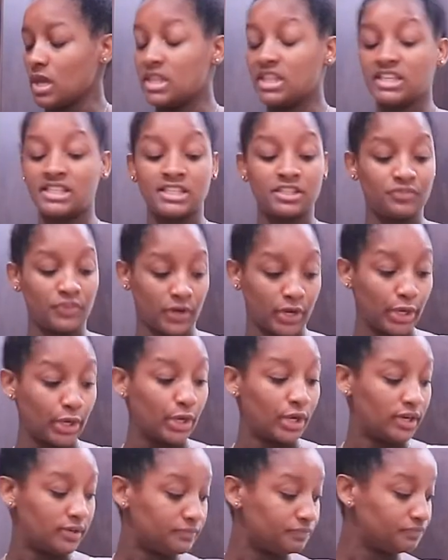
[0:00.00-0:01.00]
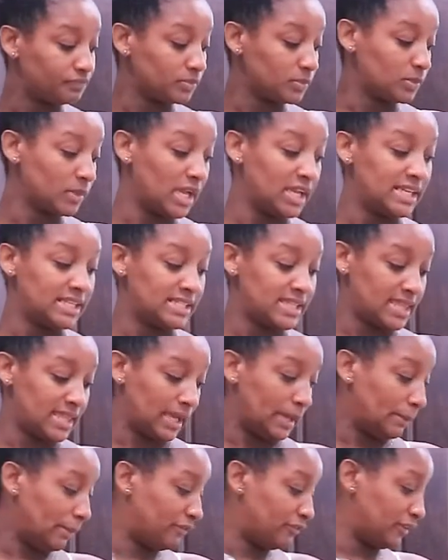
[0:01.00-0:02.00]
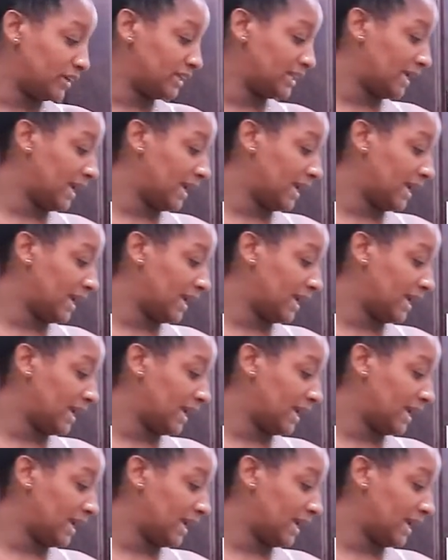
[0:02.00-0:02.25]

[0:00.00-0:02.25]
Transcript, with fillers: This is very good. I need to thank my friend